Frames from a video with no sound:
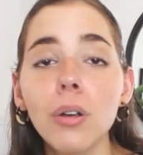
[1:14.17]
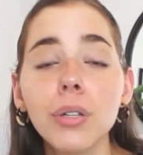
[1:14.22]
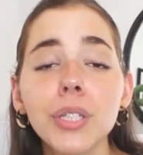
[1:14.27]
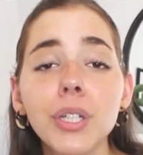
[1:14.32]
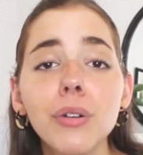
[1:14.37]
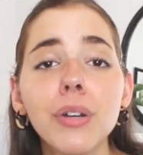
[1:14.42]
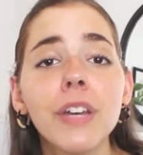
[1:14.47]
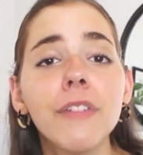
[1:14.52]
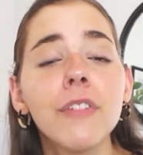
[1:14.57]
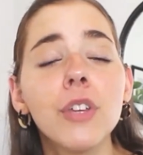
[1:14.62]

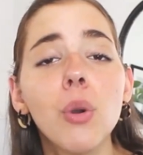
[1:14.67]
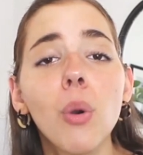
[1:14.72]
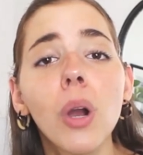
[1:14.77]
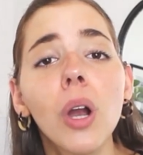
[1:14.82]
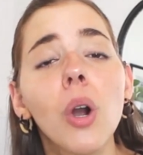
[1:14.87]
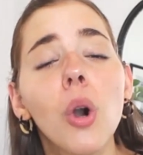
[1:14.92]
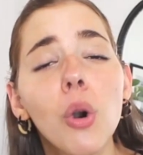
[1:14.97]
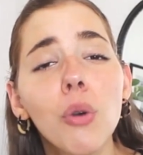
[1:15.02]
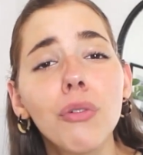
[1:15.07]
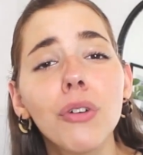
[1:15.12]
Also, if you
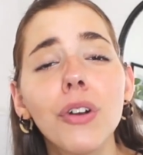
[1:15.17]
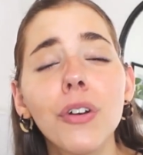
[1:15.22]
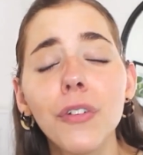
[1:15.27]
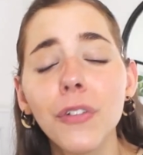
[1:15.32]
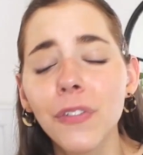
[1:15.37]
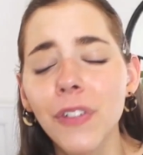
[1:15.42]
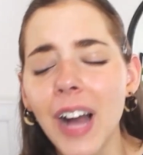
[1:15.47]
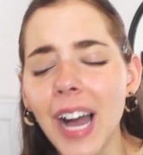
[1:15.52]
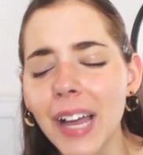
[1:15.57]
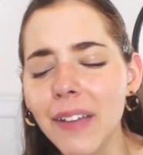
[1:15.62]
are over
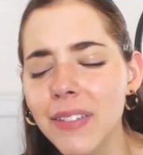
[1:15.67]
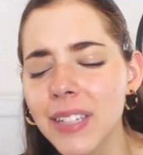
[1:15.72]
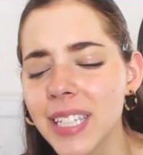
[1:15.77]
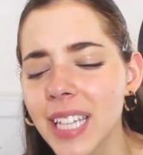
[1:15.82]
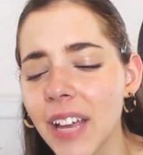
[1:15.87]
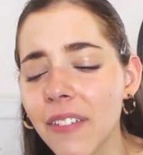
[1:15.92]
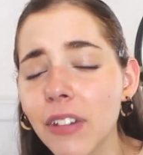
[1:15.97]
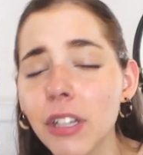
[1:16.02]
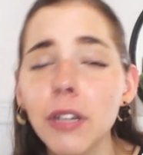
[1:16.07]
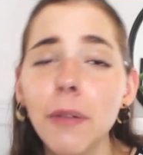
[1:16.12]

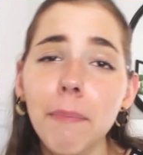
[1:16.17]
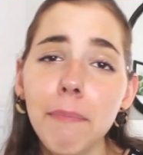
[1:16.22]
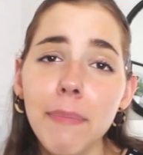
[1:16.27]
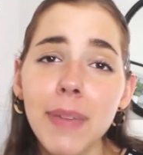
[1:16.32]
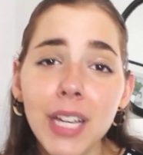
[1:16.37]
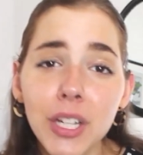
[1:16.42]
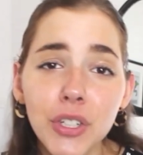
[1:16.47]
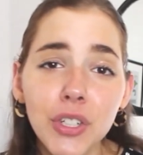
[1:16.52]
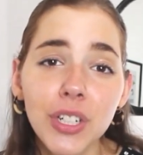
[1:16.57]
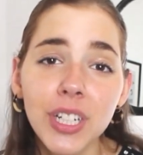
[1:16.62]
5'7",
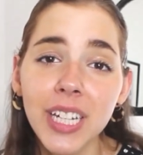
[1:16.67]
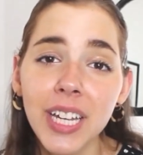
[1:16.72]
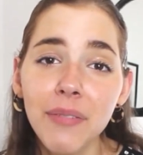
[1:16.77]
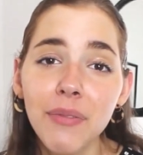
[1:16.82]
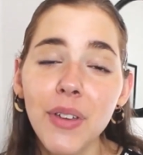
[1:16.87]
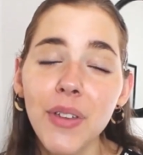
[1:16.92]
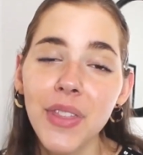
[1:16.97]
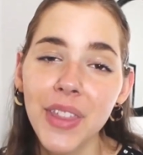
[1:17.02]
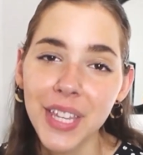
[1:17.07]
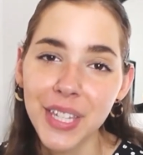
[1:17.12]
make sure to
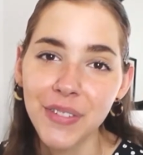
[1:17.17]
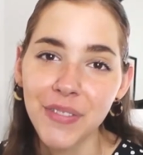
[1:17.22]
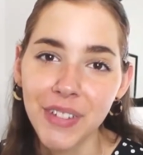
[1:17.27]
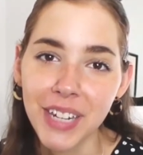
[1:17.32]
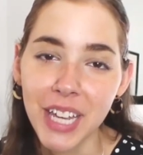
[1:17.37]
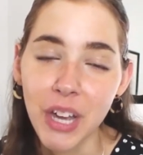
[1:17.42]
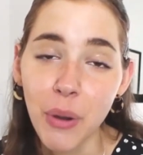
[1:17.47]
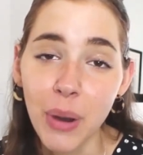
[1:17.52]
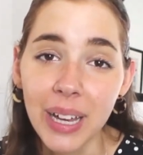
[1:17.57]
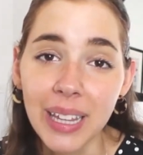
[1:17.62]
give this
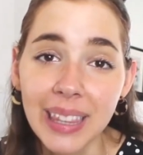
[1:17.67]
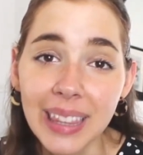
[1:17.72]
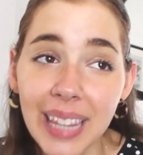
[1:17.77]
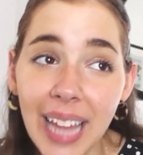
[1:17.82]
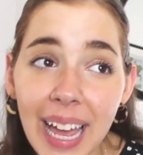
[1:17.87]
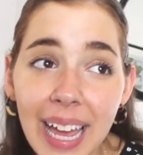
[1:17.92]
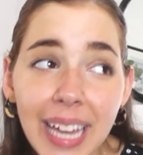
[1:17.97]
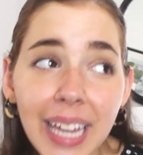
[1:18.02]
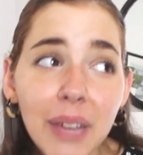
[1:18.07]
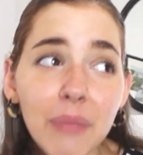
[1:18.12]
video a
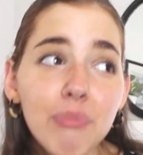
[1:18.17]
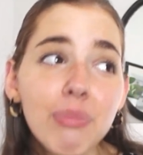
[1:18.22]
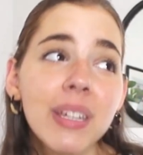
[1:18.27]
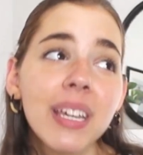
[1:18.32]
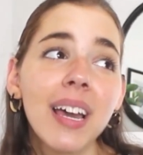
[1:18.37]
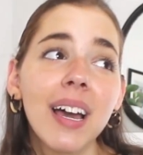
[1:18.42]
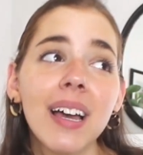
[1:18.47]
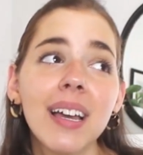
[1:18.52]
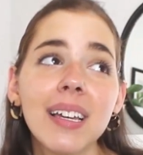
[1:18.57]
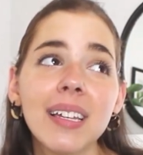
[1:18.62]
like
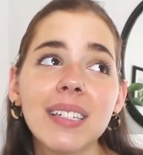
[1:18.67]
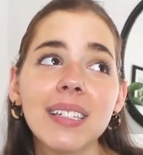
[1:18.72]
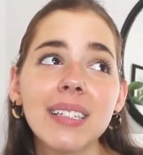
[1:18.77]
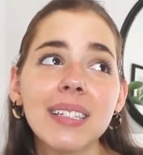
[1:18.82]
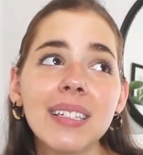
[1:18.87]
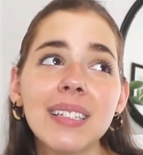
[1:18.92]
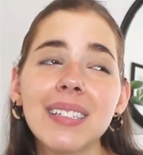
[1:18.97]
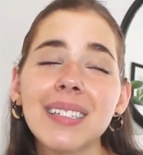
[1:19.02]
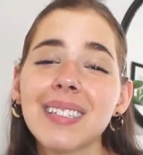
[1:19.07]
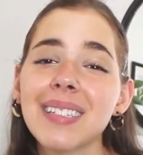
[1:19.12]

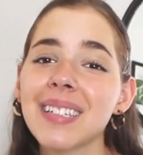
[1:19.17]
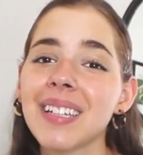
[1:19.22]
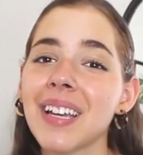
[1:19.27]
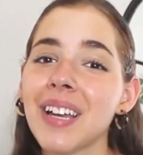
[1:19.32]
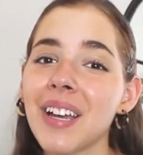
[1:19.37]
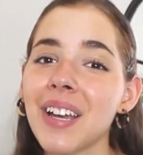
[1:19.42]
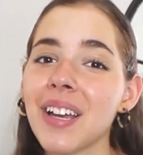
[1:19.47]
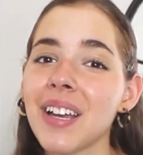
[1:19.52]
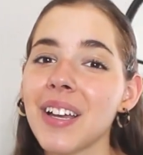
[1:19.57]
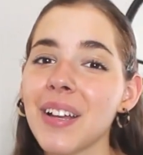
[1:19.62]
because
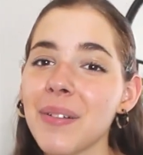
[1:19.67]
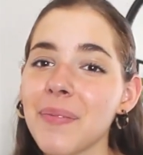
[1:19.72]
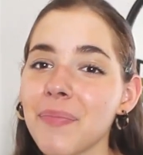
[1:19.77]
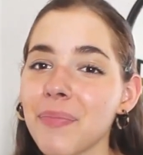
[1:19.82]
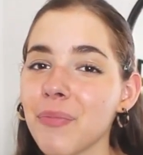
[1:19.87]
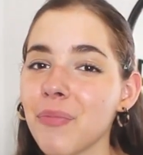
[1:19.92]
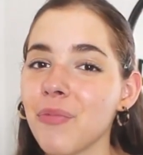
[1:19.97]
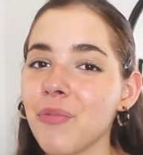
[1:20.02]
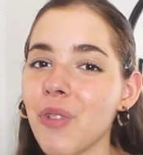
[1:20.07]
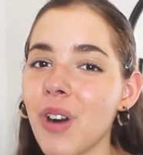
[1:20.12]

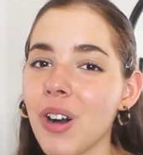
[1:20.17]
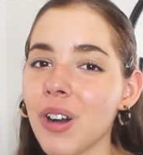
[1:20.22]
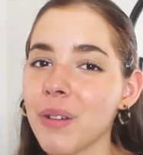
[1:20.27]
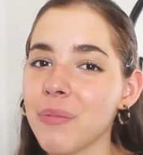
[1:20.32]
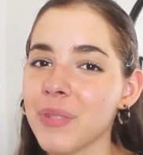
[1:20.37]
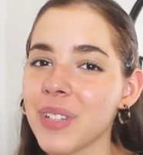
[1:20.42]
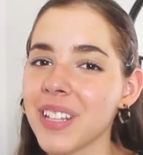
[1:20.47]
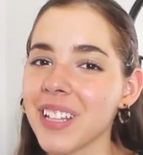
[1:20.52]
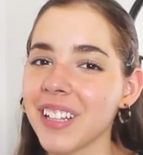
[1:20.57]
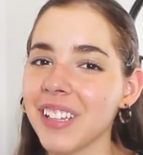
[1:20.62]

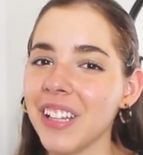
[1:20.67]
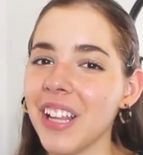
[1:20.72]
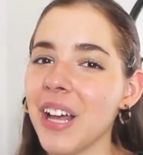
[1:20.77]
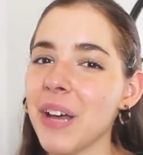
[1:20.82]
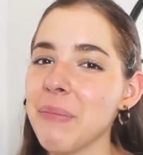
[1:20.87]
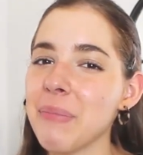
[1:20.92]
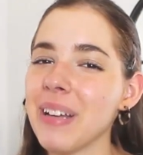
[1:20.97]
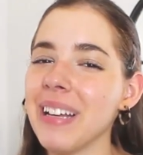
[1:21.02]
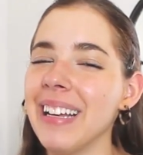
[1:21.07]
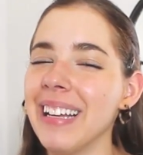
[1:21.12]
welcome to the
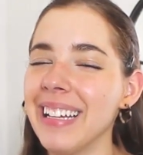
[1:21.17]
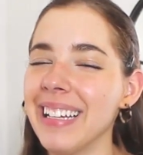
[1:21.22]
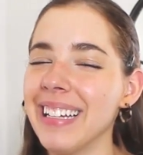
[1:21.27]
club.